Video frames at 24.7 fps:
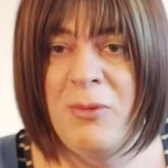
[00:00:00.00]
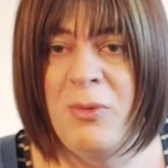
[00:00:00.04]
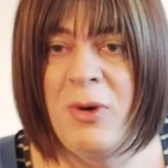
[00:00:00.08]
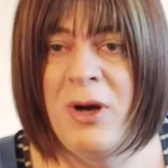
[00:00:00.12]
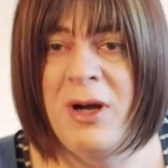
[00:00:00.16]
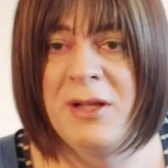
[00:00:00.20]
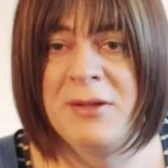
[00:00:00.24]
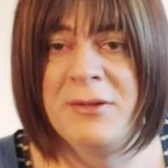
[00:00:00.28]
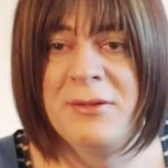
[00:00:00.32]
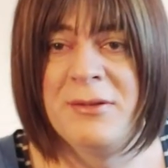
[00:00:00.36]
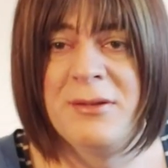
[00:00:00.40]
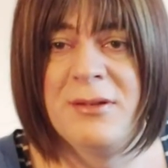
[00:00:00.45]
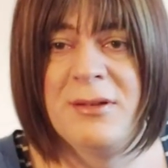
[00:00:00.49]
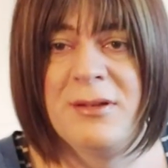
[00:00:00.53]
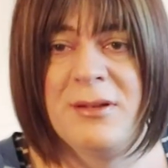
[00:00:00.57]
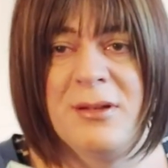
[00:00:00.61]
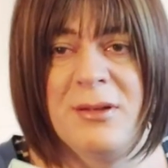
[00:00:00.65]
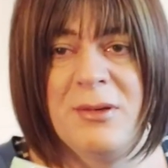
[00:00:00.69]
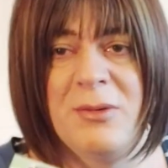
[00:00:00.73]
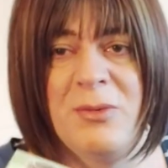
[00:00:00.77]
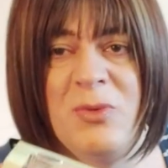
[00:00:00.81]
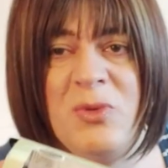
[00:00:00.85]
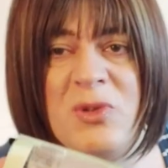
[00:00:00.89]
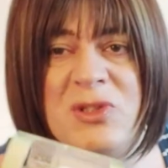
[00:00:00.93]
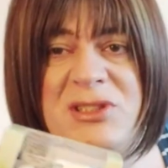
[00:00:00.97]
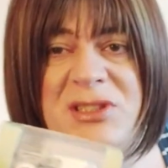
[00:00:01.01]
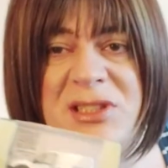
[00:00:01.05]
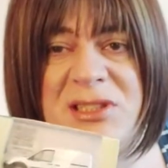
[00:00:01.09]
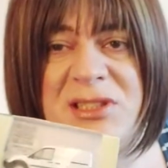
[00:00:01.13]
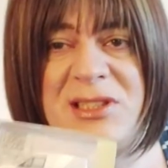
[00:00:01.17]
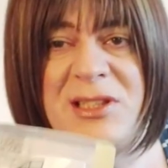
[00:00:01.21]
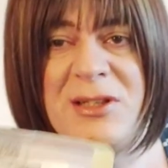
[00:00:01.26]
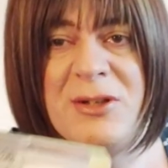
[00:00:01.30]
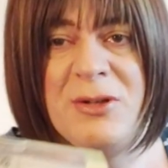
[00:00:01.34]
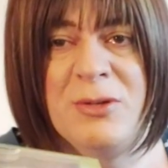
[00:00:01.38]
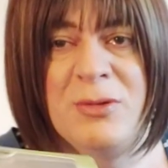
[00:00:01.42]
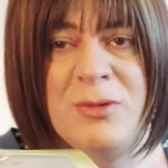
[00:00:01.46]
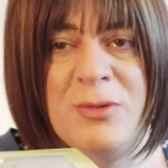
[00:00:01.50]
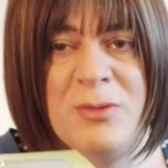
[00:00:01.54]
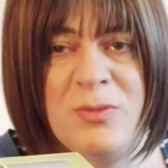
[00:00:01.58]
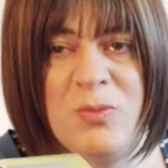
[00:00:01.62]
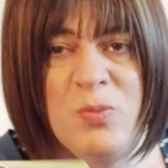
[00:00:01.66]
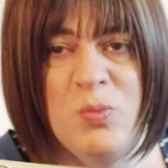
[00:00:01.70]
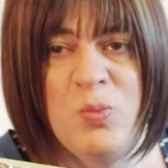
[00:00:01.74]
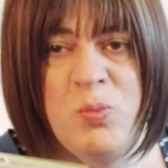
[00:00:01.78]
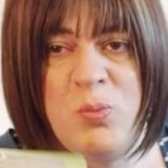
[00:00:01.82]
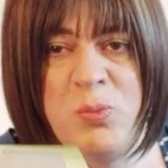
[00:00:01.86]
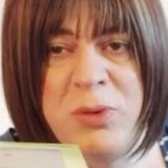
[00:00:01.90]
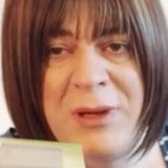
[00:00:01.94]
one was this little
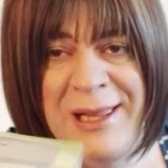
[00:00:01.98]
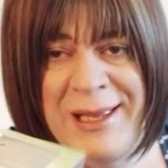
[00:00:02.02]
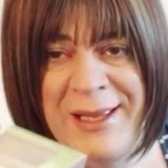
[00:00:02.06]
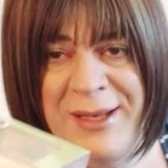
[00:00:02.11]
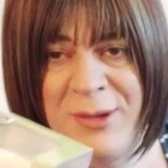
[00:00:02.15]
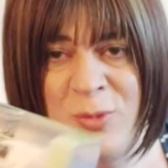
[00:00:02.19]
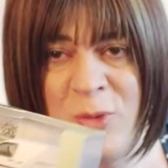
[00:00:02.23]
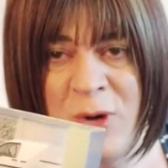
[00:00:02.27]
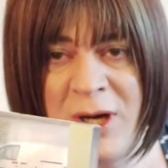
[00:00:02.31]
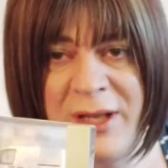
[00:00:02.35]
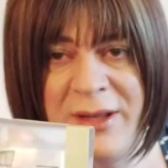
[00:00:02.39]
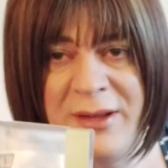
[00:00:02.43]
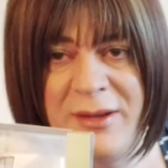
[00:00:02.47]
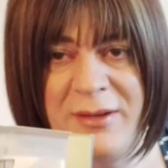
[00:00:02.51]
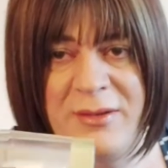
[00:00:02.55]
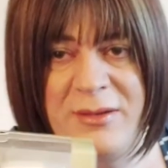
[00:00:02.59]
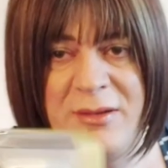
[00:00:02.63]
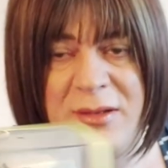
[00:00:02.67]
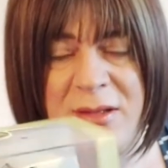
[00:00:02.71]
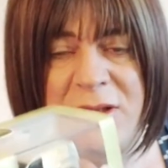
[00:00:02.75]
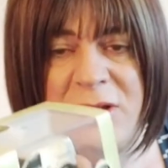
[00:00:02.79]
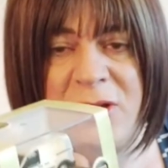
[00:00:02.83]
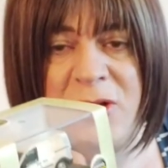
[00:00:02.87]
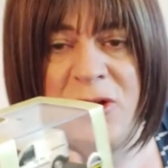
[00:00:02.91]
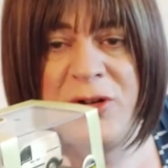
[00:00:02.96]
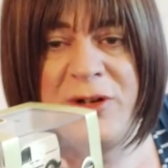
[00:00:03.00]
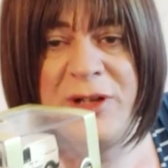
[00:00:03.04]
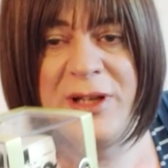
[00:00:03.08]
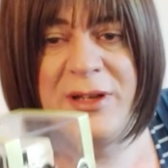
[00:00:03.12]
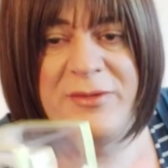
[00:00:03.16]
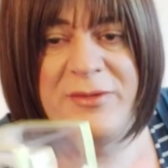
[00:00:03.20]
plain white courier